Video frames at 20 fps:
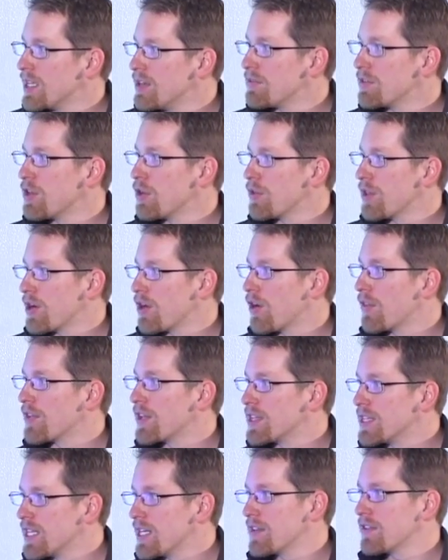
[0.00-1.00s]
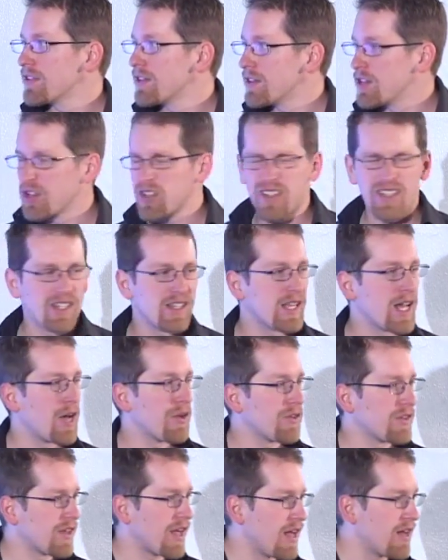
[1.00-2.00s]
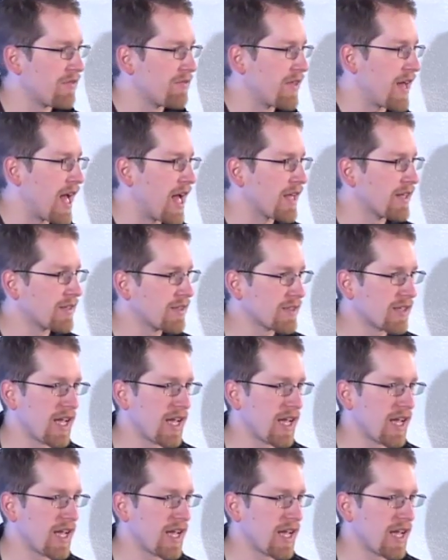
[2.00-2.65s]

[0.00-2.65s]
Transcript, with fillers: even though they're on the list, they're still outside of that,